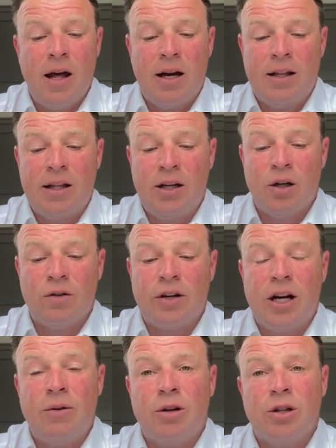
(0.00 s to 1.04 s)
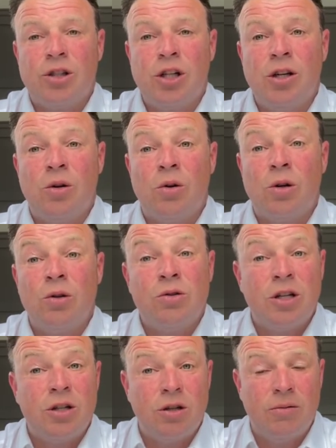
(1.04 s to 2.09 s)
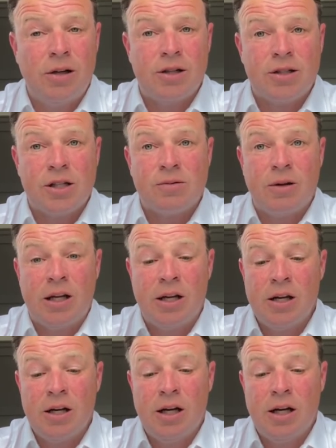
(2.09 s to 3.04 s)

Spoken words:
And I think over here with Oisin Orr, who's ridden 2 winners this week,